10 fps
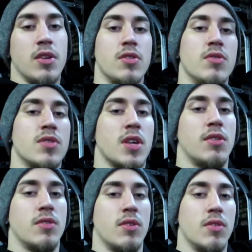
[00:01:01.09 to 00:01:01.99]
used. I
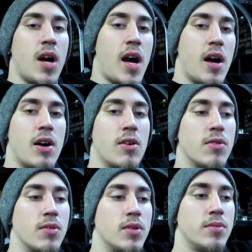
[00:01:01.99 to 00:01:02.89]
don't know how
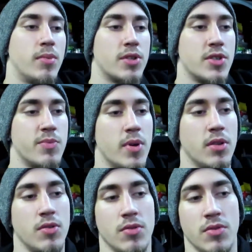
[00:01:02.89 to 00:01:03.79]
much it's
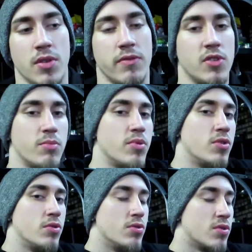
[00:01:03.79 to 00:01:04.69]
been used, if it's
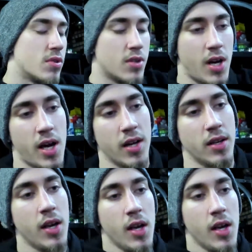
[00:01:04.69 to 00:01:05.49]
abused or not.